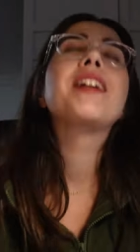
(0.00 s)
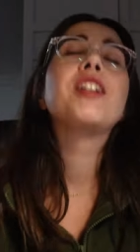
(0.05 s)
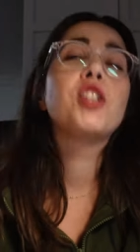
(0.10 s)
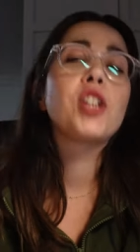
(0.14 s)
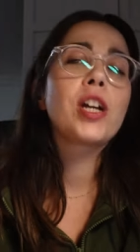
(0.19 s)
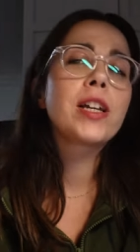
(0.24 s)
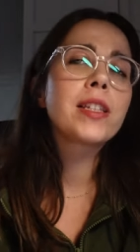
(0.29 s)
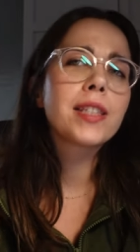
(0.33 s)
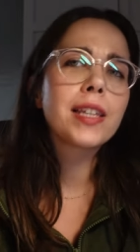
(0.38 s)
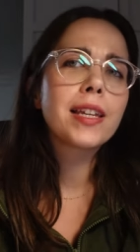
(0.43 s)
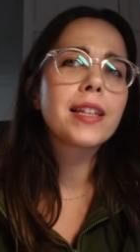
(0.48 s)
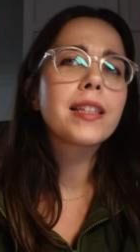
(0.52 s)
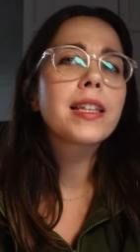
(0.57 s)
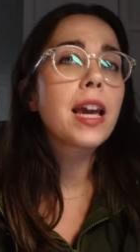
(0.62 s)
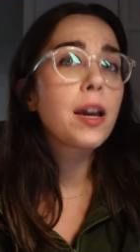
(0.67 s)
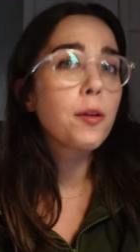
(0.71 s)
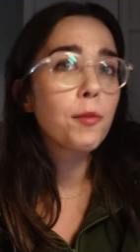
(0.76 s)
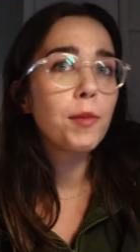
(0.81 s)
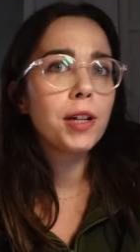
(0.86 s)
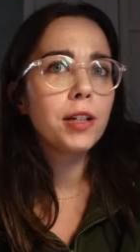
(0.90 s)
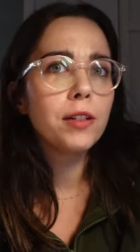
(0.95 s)
just yet,
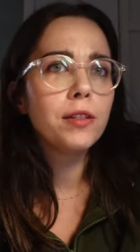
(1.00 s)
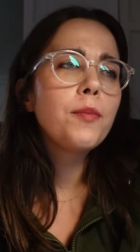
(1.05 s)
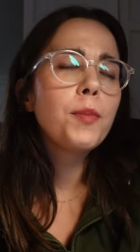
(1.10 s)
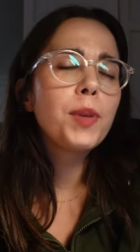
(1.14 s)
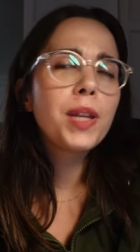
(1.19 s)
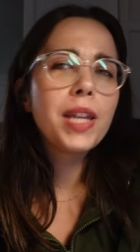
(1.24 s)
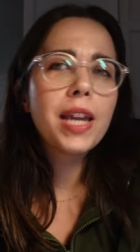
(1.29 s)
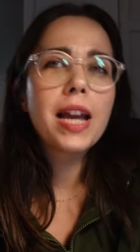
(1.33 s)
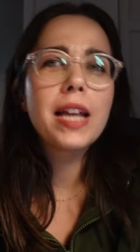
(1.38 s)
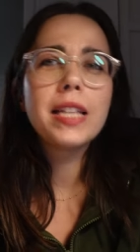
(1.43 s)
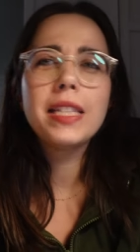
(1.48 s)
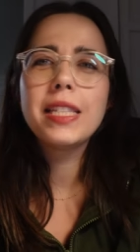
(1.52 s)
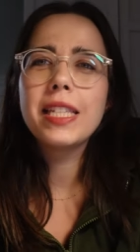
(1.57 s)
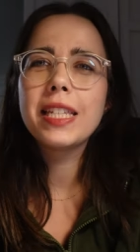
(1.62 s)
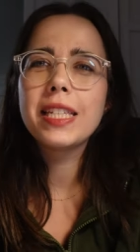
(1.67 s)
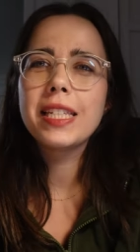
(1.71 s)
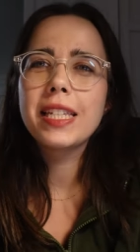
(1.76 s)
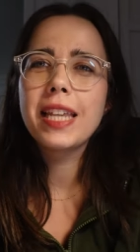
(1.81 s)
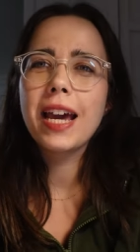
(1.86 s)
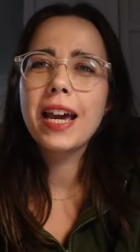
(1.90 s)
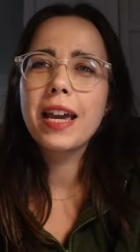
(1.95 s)
I will. But yeah, at
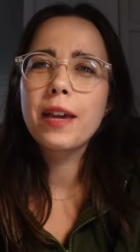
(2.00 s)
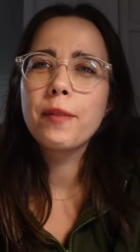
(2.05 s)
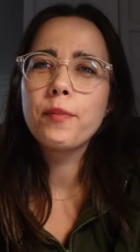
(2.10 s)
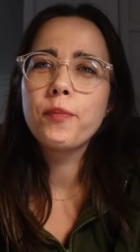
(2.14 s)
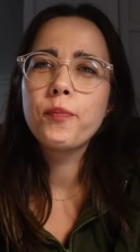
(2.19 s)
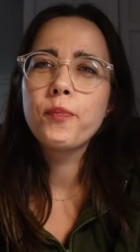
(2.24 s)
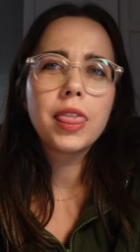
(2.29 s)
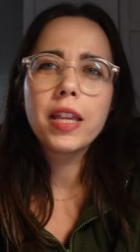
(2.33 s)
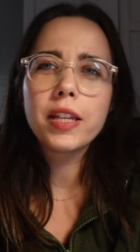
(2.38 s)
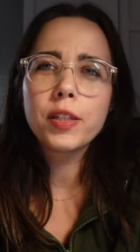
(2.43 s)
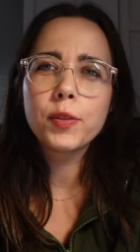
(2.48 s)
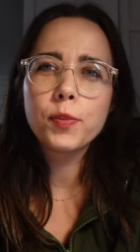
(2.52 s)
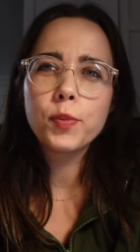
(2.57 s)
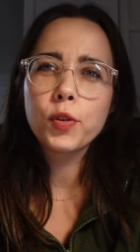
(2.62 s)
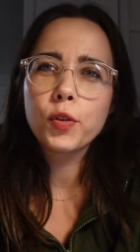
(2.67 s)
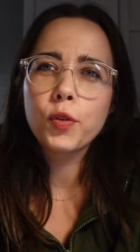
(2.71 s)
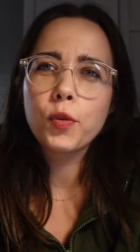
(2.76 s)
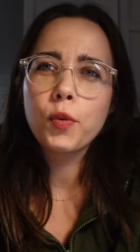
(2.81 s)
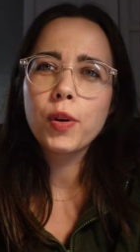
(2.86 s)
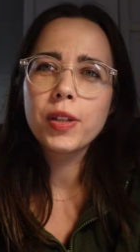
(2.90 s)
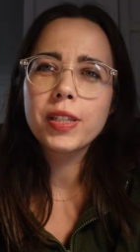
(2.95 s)
that time, this
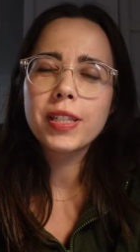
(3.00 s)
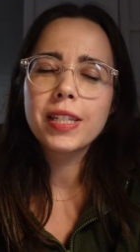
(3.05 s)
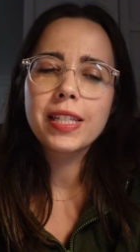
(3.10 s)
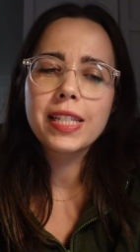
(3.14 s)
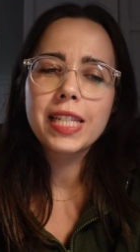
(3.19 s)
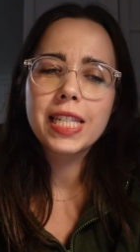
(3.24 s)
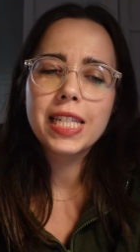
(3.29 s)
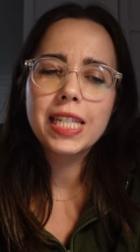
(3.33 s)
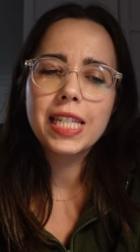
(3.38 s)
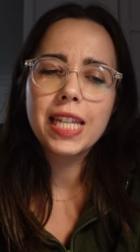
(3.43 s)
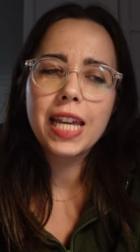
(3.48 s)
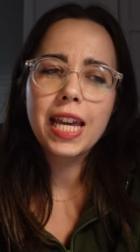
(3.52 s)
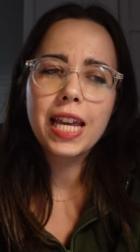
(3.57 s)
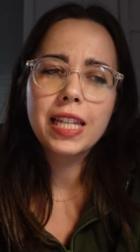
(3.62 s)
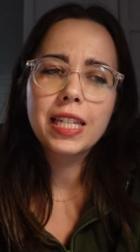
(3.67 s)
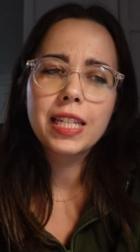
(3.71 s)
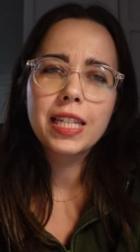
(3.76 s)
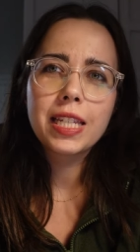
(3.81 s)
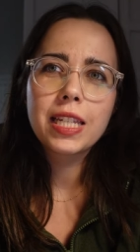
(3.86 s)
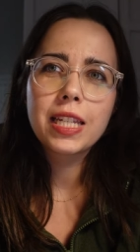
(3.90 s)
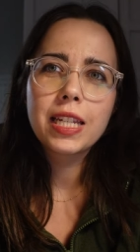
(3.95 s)
book wasn't
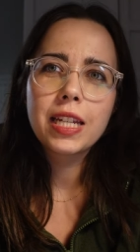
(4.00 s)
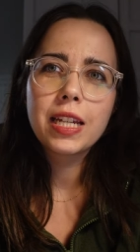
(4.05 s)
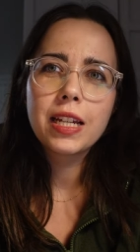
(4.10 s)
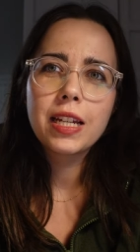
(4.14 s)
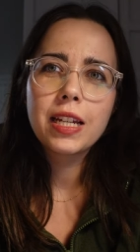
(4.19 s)
that